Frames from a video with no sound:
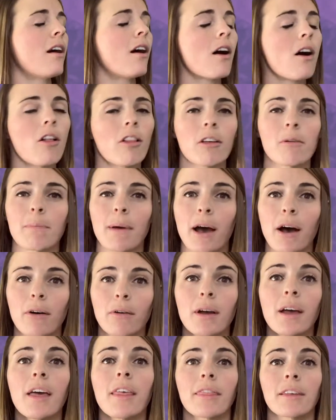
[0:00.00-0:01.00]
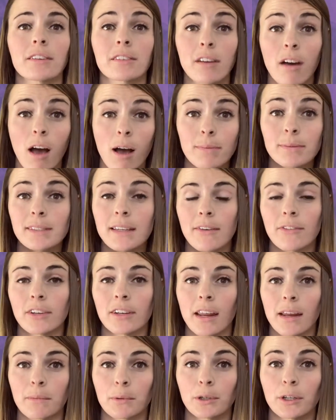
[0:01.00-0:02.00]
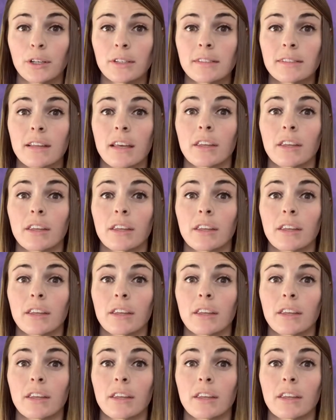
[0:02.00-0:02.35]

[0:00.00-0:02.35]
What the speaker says: all about the top 7 neighborhoods